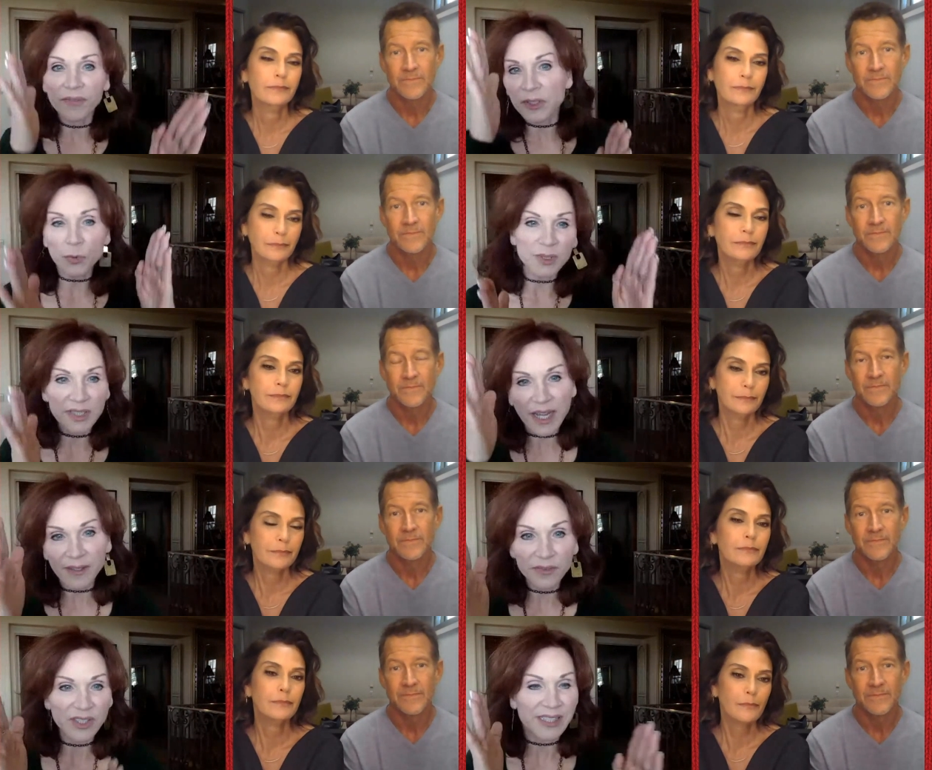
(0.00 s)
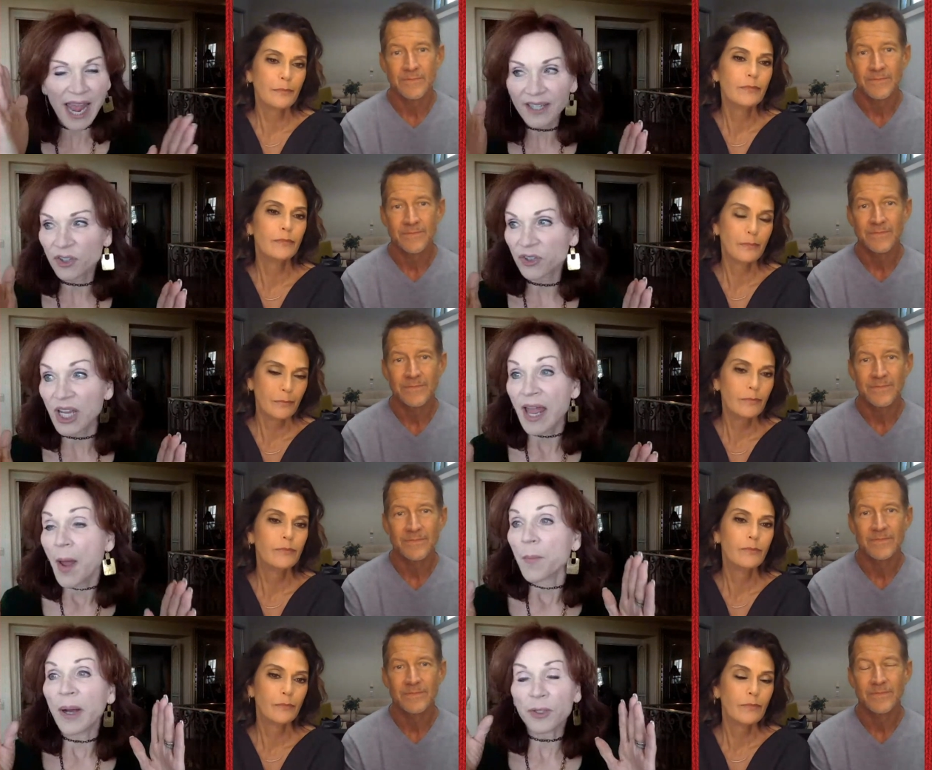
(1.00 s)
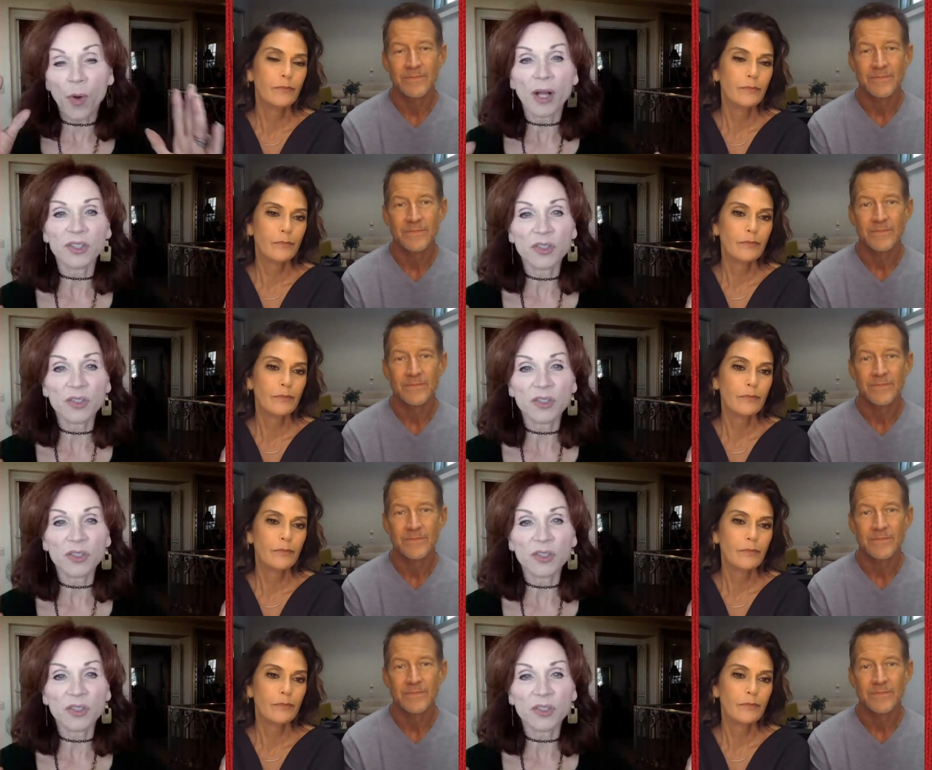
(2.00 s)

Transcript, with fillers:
Speaker 1: your individual selves as actors, but you